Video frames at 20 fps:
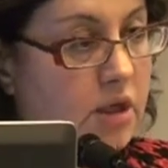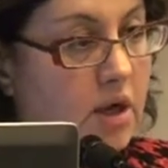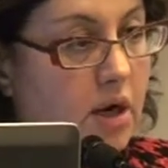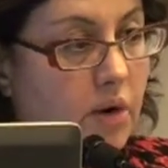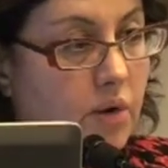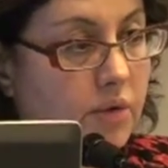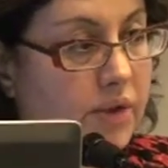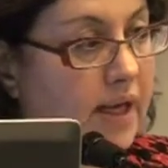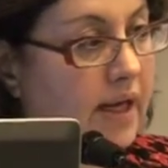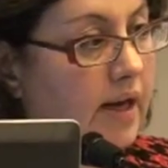
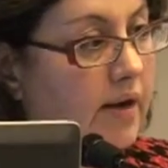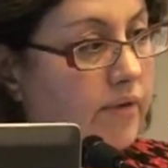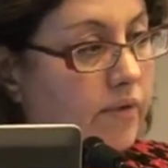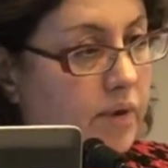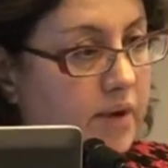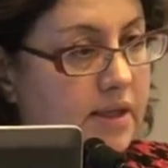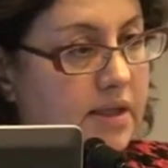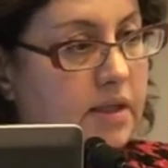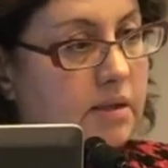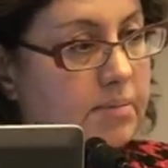not only in
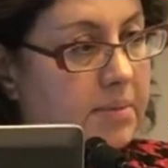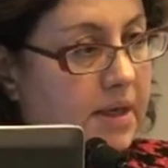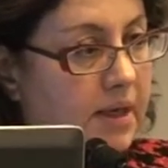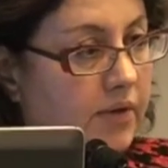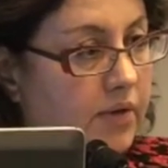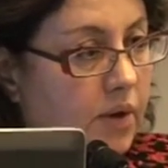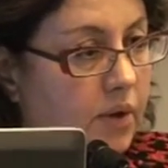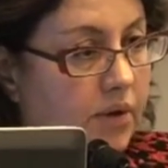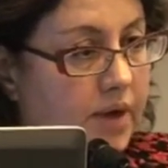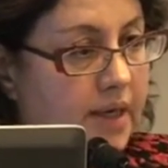Voices, but
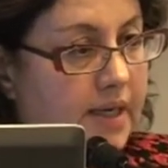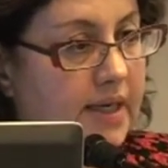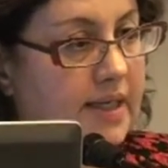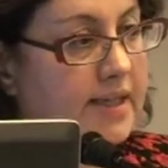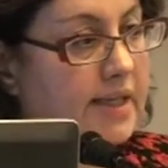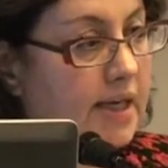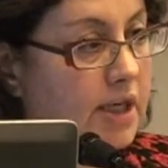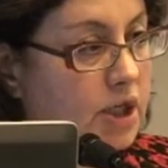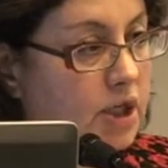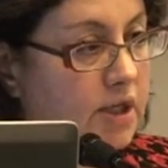in the
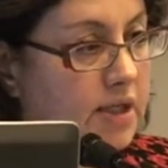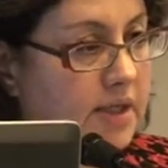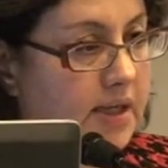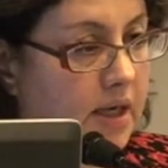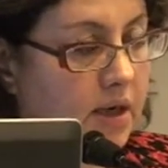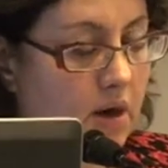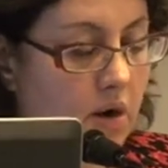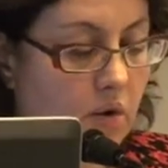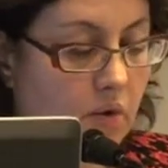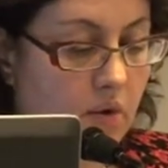organizations
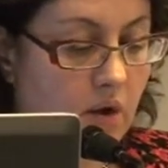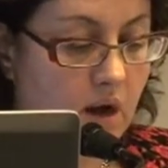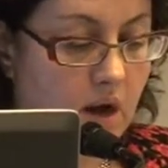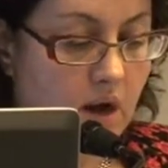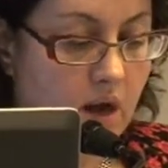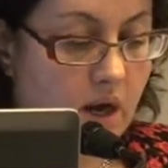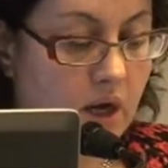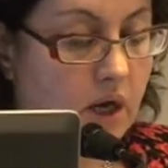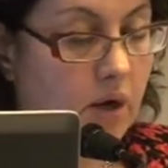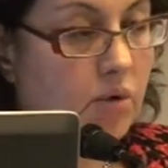I know
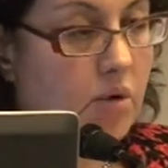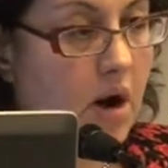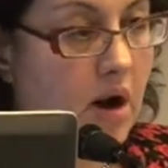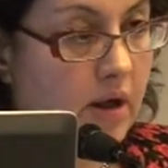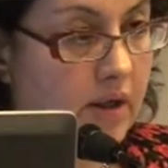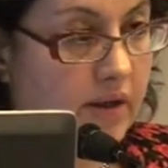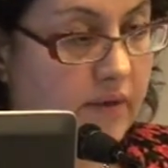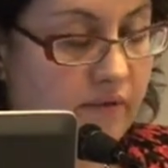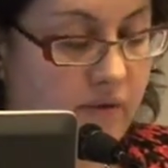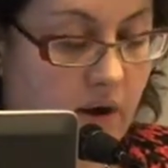you're
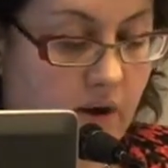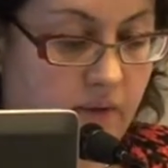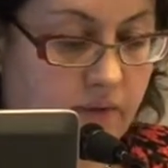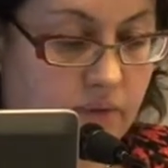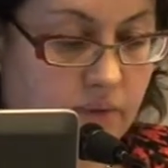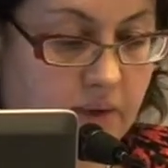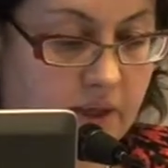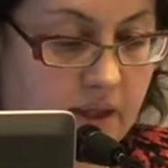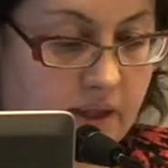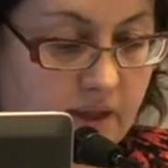all
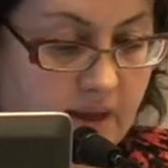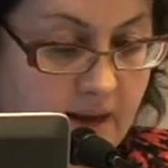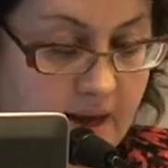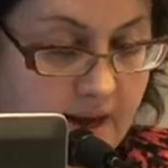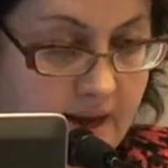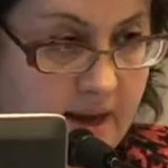involved with.